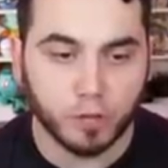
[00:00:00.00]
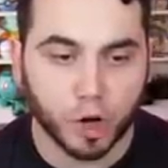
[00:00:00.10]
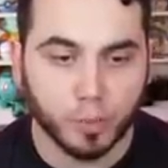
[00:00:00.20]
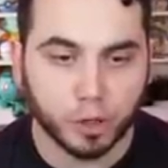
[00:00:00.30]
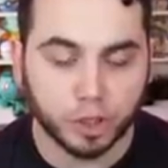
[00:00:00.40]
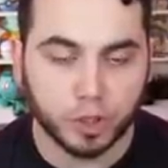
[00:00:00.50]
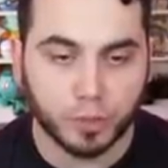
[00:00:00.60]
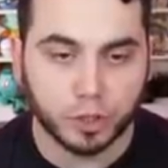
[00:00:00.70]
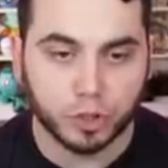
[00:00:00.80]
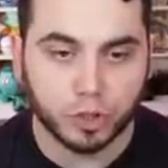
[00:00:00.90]
of our
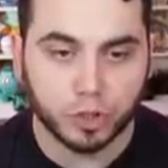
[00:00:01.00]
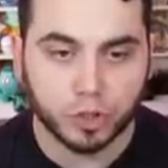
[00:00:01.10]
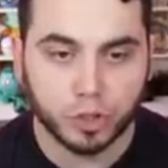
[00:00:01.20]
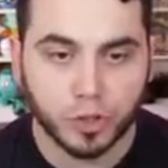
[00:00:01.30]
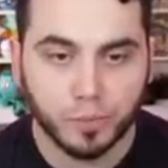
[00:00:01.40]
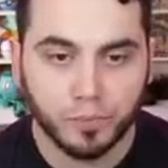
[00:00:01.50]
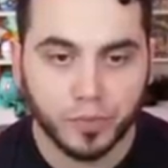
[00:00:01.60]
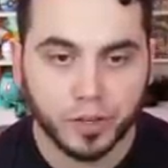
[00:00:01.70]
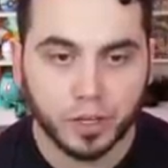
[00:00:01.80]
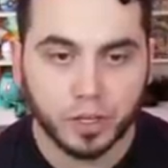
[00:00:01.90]
participants.
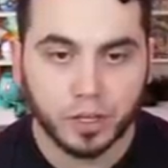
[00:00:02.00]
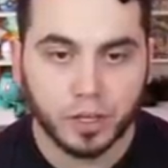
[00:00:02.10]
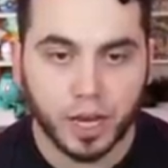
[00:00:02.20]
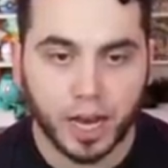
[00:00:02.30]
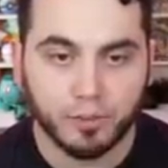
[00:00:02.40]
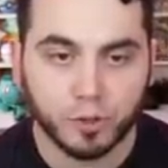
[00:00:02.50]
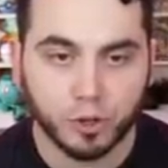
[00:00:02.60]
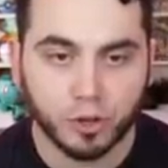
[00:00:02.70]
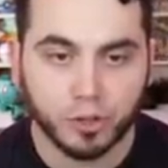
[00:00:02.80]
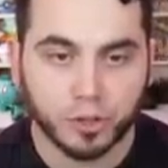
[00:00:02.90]

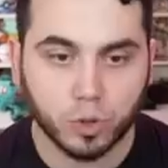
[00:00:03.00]
After the